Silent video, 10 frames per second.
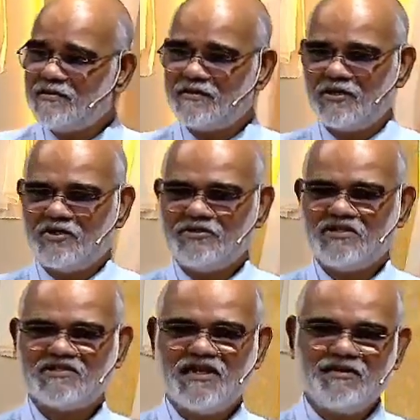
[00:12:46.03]
the Lord
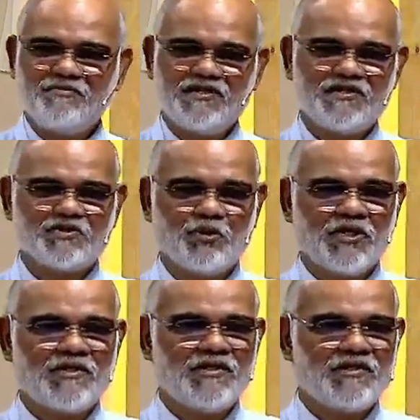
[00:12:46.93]
just gave me this
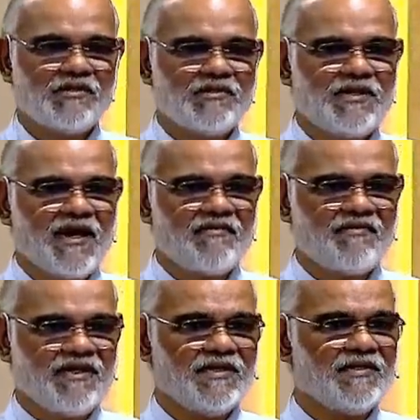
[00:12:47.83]
word, tarry